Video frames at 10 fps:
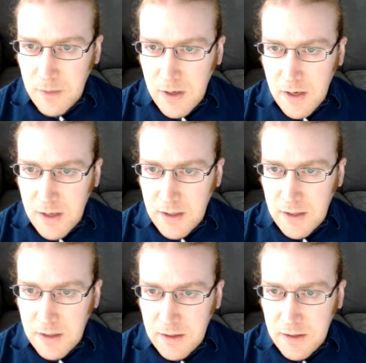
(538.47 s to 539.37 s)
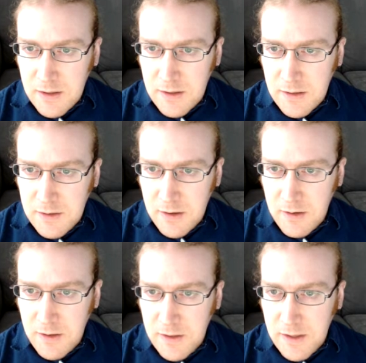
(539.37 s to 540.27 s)
Hane, cut,
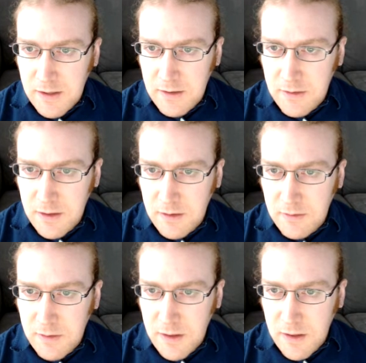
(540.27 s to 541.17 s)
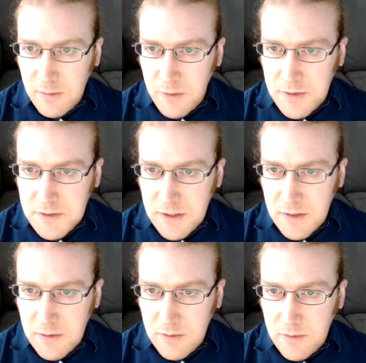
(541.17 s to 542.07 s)
Atari, dead. Okay, what else can I
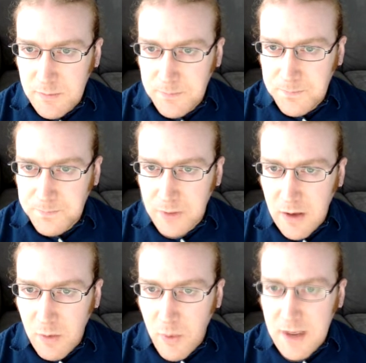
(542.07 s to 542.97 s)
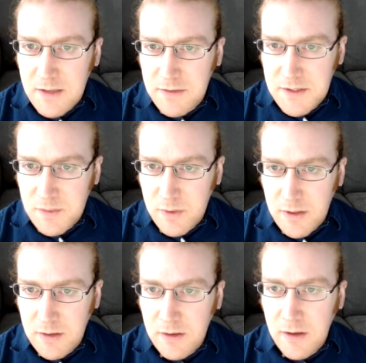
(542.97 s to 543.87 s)
do? I want to get this
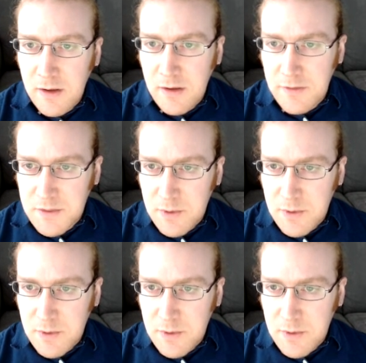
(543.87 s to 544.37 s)
one. This